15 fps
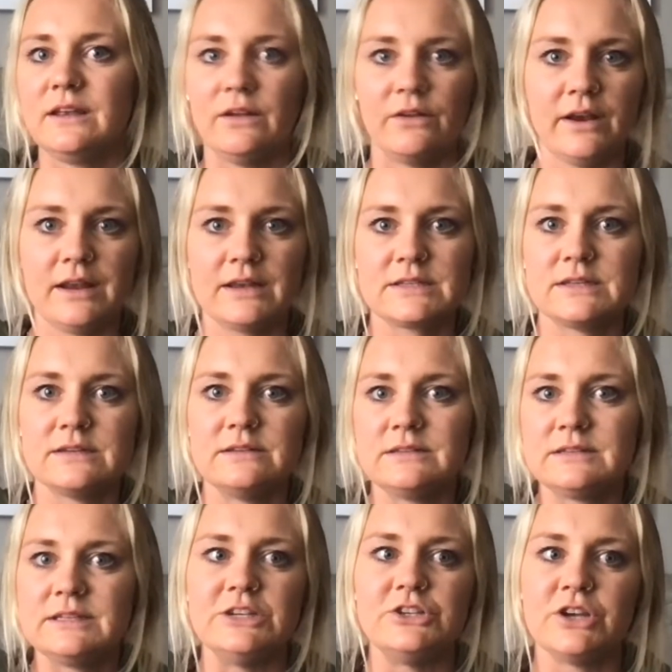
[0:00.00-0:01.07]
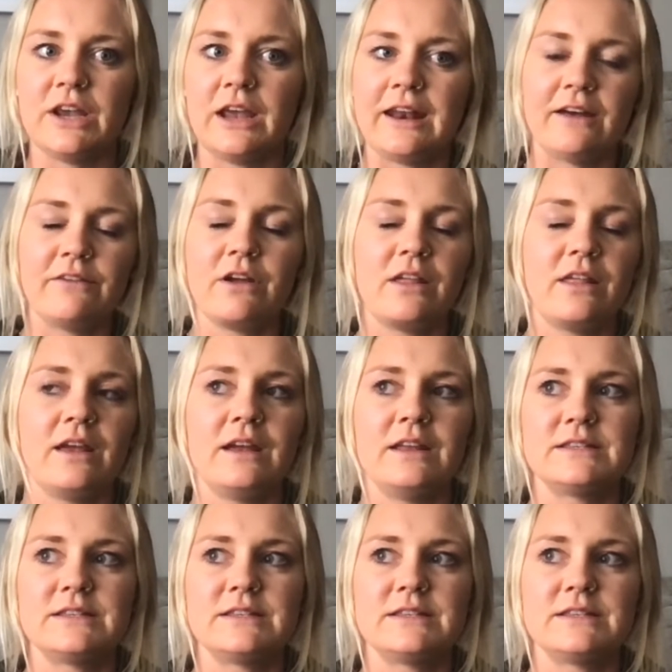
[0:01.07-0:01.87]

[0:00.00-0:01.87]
illness and teaching and everything.